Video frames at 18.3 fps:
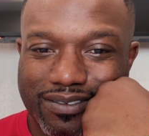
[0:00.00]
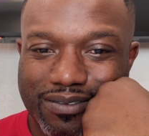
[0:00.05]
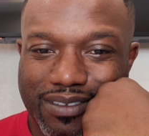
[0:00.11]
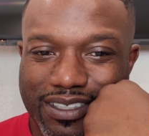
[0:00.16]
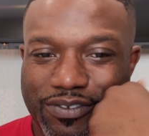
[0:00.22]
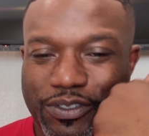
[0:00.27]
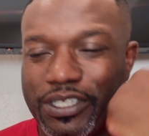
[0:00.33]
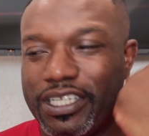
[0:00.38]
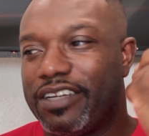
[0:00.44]

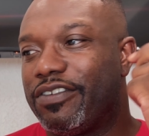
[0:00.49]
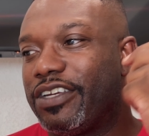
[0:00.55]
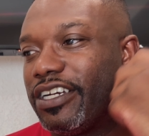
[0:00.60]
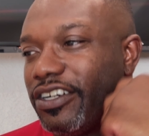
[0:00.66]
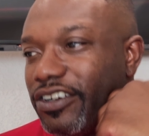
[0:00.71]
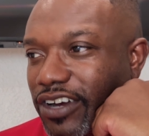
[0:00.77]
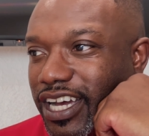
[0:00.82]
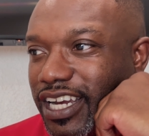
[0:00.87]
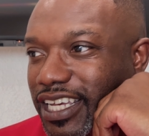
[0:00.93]
We'll give you
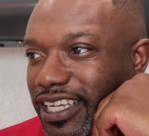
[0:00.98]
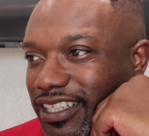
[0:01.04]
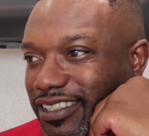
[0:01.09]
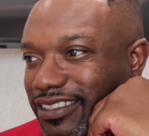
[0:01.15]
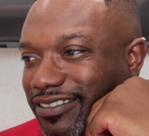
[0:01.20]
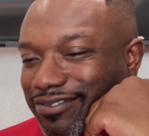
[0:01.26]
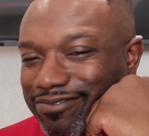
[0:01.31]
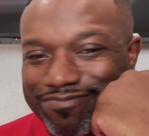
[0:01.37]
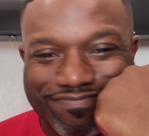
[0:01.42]
credit.
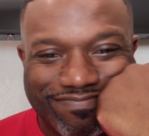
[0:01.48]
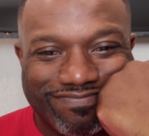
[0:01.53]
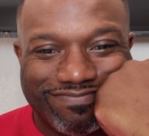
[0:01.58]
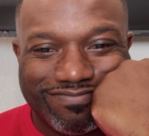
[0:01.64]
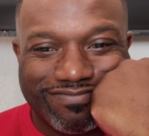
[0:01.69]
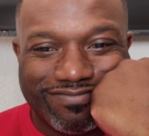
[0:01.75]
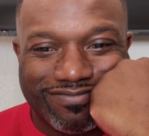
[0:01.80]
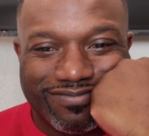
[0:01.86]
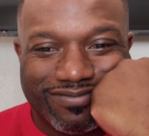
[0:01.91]

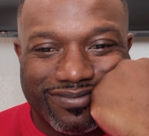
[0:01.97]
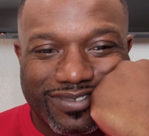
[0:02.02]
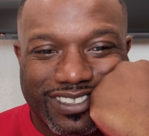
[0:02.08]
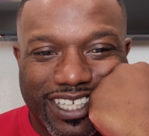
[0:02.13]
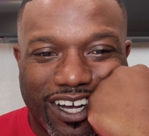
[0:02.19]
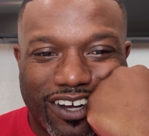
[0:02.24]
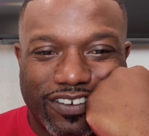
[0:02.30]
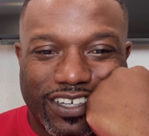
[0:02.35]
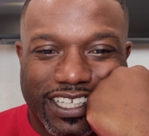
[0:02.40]

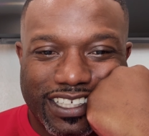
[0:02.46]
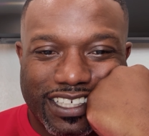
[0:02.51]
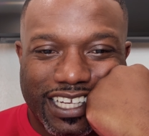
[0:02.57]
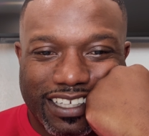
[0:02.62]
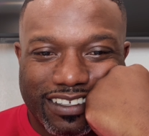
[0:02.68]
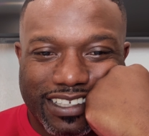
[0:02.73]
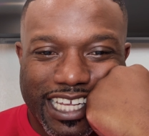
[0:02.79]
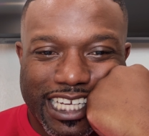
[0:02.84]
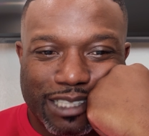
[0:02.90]
Oh, we get
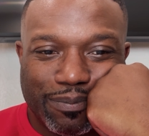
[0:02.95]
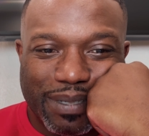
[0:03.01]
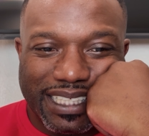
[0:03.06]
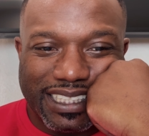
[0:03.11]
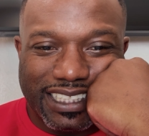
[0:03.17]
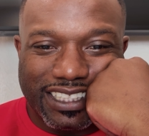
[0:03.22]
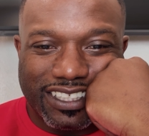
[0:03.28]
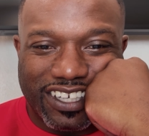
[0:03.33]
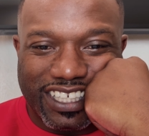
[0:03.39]
ne- next
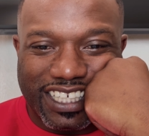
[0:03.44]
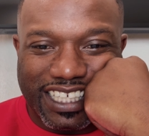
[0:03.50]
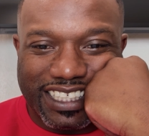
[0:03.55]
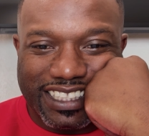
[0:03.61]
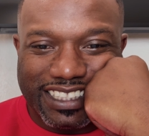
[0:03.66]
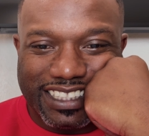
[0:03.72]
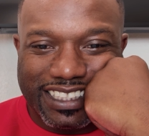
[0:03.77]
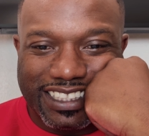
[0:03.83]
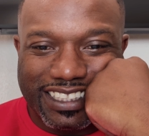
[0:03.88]
pizza's on
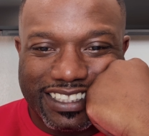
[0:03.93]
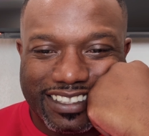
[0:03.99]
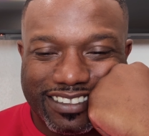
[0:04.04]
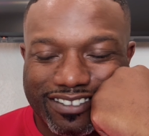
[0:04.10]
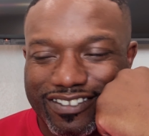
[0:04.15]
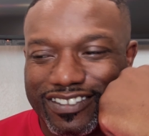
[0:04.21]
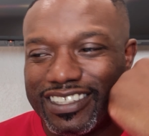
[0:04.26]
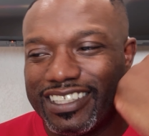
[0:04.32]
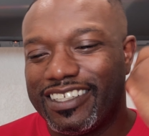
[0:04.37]
us.
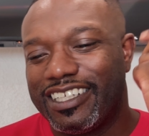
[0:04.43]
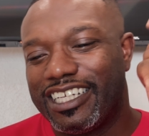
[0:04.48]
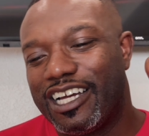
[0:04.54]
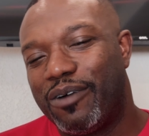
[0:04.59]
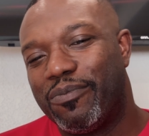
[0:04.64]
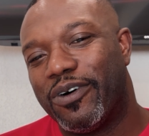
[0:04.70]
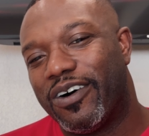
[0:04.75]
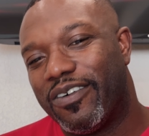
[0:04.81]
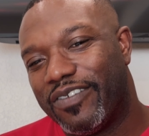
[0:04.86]
Hey,
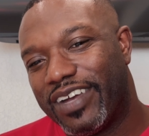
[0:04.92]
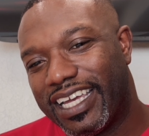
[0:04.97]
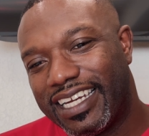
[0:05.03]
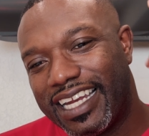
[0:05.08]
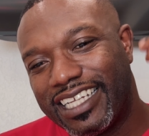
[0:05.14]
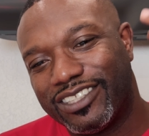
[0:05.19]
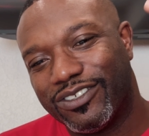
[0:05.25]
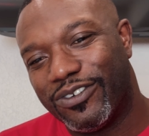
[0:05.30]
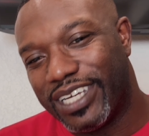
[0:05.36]
come on, man.
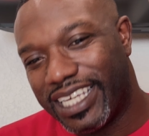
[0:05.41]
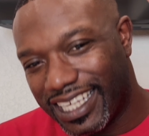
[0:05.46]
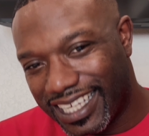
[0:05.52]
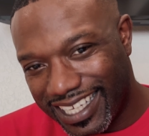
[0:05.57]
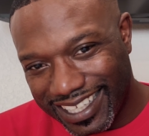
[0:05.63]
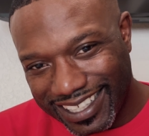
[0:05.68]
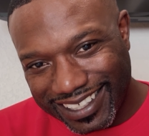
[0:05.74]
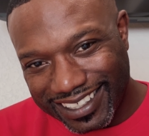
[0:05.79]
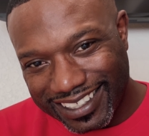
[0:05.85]
That's weak.
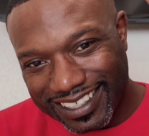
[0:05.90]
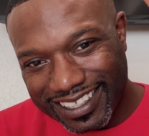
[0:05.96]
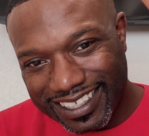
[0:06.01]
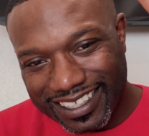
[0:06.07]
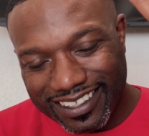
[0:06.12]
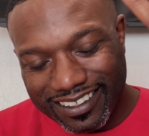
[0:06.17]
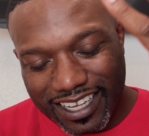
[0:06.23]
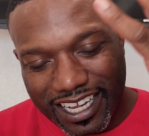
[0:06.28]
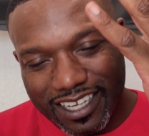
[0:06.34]

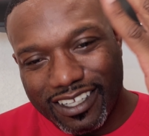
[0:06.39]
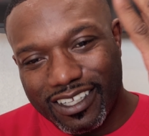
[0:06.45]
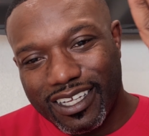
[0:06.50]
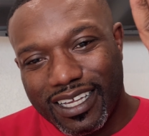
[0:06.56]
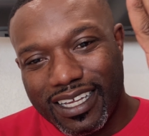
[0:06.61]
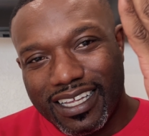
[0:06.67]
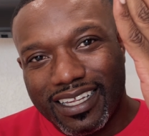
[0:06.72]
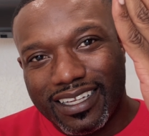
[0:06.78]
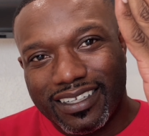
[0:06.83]
Like
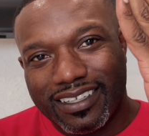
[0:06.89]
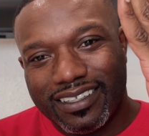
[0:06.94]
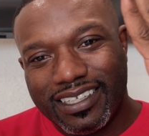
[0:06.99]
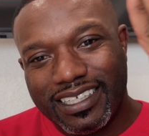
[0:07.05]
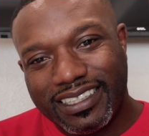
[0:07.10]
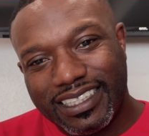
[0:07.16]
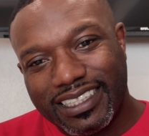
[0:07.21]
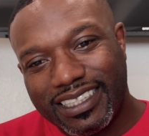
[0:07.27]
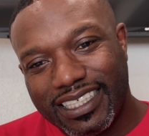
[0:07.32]

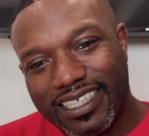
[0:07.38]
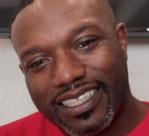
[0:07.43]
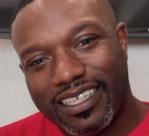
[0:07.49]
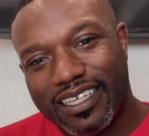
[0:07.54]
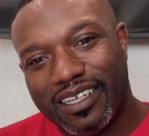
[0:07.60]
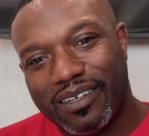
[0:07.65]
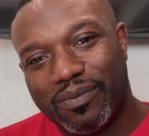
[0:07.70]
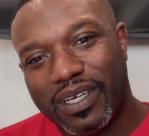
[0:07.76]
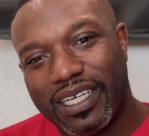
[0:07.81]
listen to
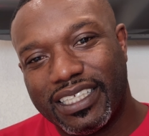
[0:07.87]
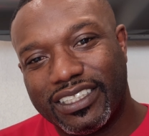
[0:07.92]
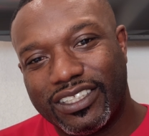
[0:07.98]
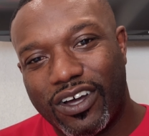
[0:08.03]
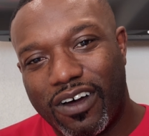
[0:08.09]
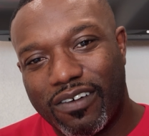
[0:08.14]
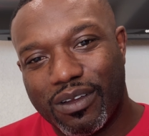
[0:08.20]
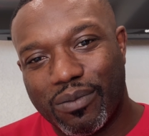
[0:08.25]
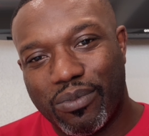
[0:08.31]
them and
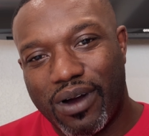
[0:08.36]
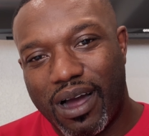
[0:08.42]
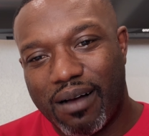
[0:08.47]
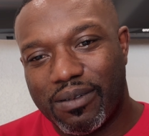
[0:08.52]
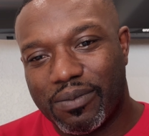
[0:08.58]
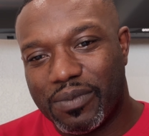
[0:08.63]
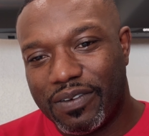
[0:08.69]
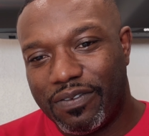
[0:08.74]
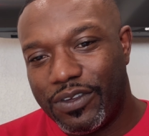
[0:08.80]
solve the
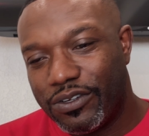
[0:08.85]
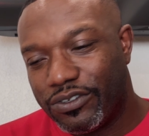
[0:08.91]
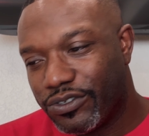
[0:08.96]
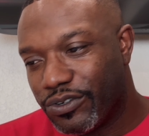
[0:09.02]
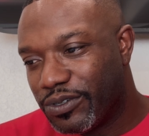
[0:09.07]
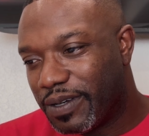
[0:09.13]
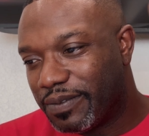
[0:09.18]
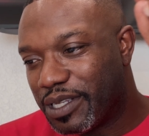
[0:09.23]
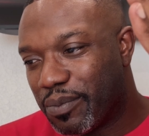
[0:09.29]
problem. If you
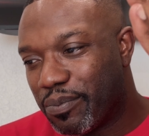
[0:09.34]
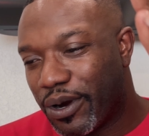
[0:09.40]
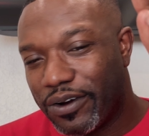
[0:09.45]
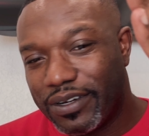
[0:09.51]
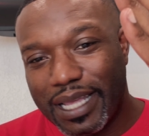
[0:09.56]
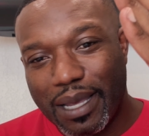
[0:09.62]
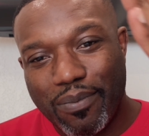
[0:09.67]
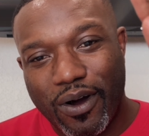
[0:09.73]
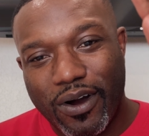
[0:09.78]
screwed up the
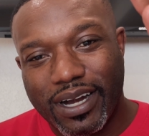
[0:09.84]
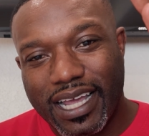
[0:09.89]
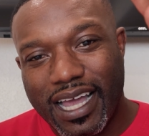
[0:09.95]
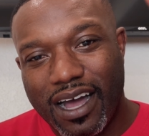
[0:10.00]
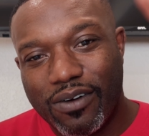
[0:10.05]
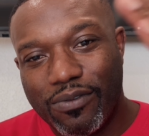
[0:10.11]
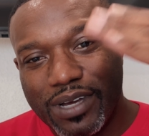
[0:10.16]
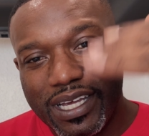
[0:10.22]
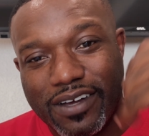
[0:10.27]
birthday party, how
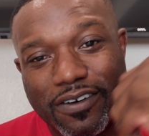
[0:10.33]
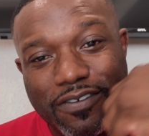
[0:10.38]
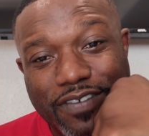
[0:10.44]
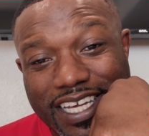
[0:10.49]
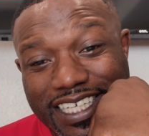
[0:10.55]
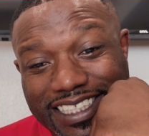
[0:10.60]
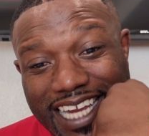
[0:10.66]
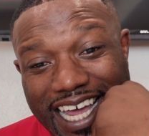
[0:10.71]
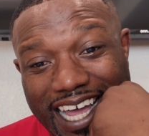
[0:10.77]
are we gonna
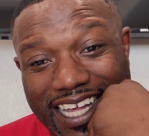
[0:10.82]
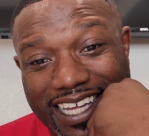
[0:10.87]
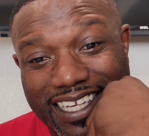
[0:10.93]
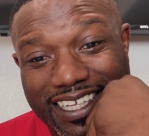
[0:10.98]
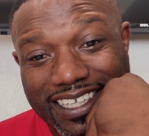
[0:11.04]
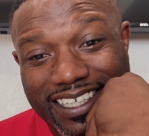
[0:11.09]
fix that?